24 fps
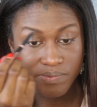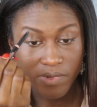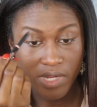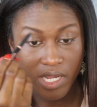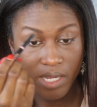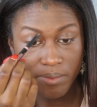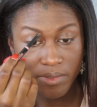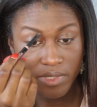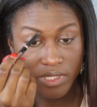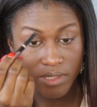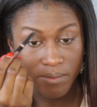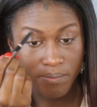
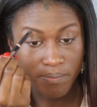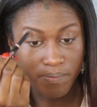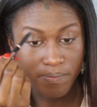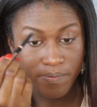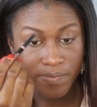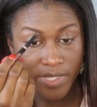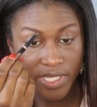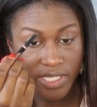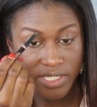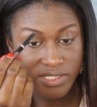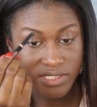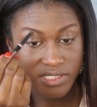probably the
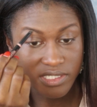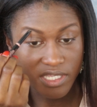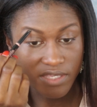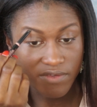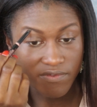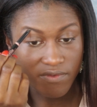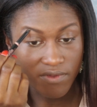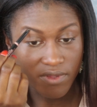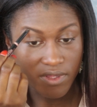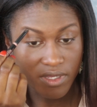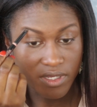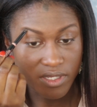best
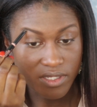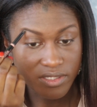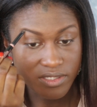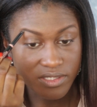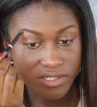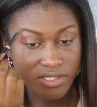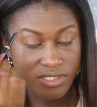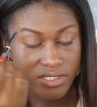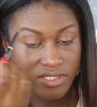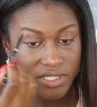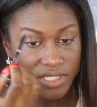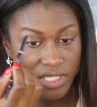they've
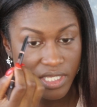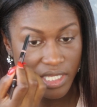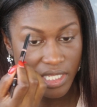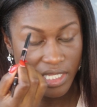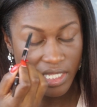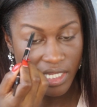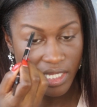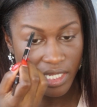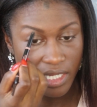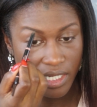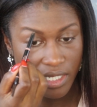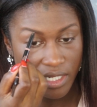looked
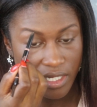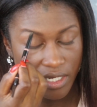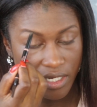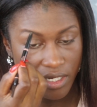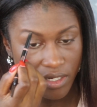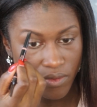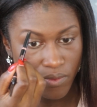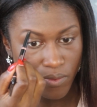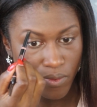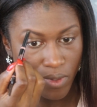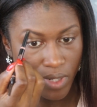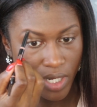in
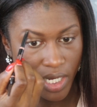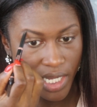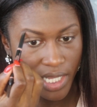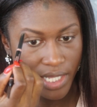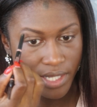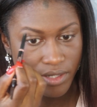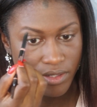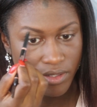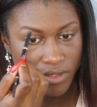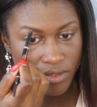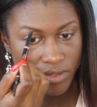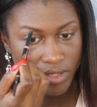a
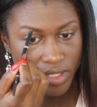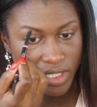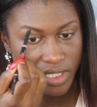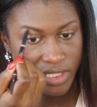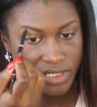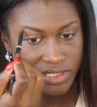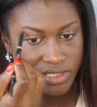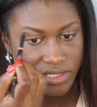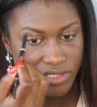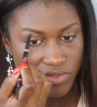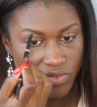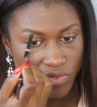while
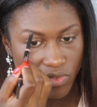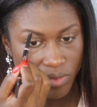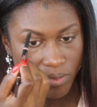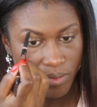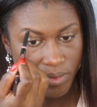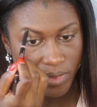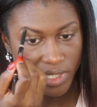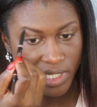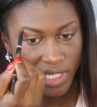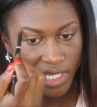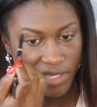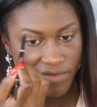because
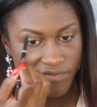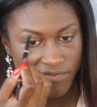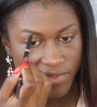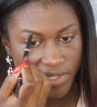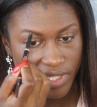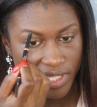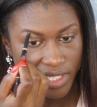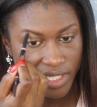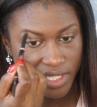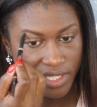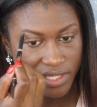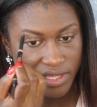normally I feel
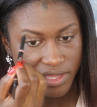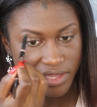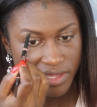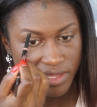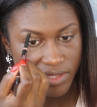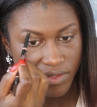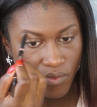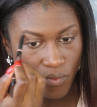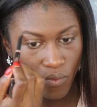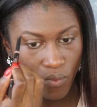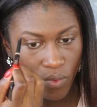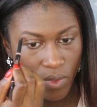like
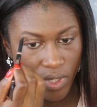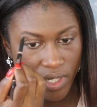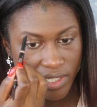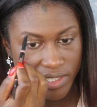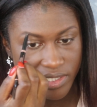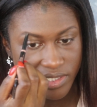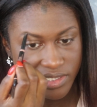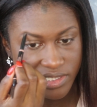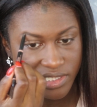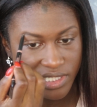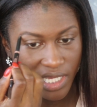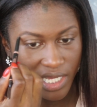
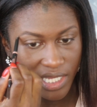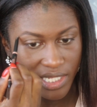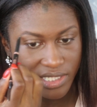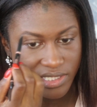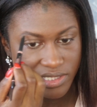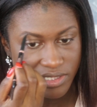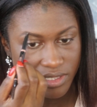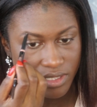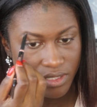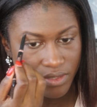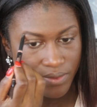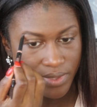one side
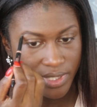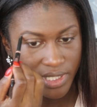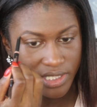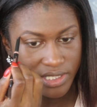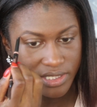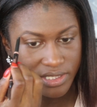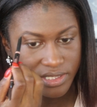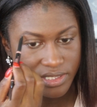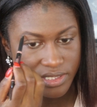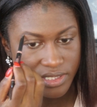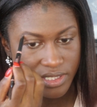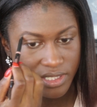is
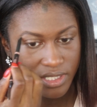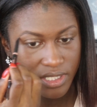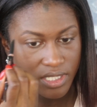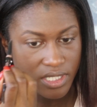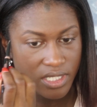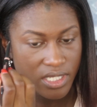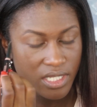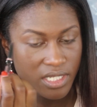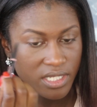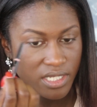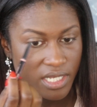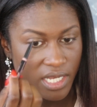always
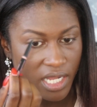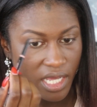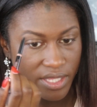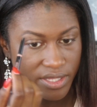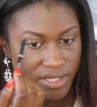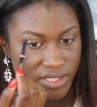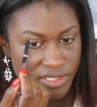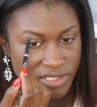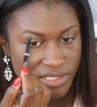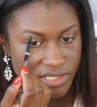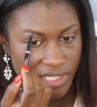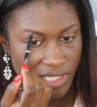
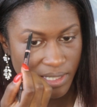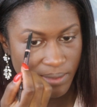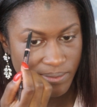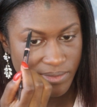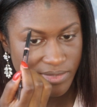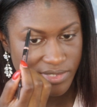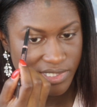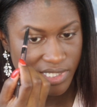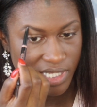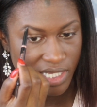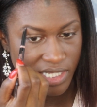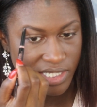not the same
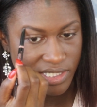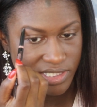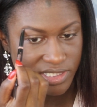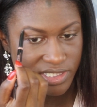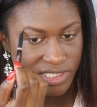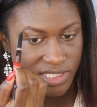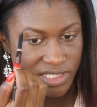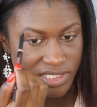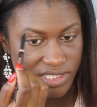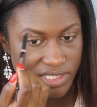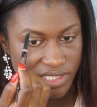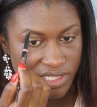size
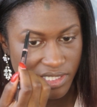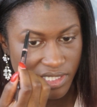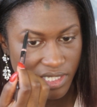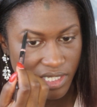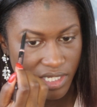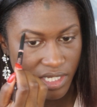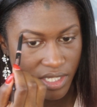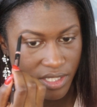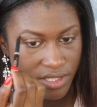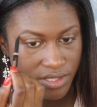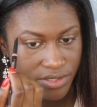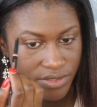as the
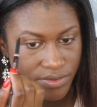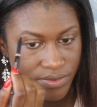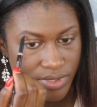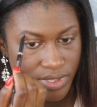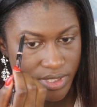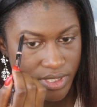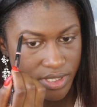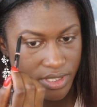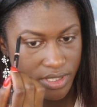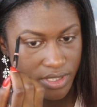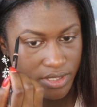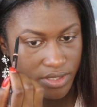other
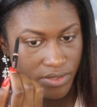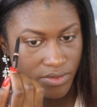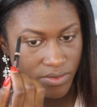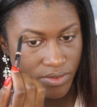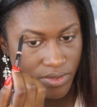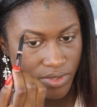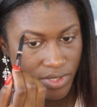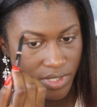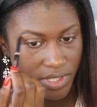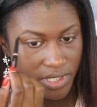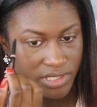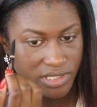one,
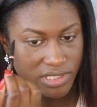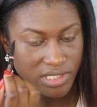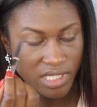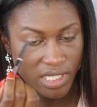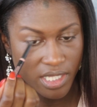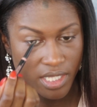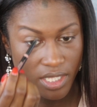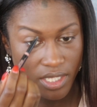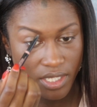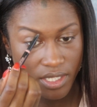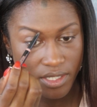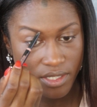or it's
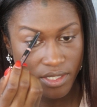like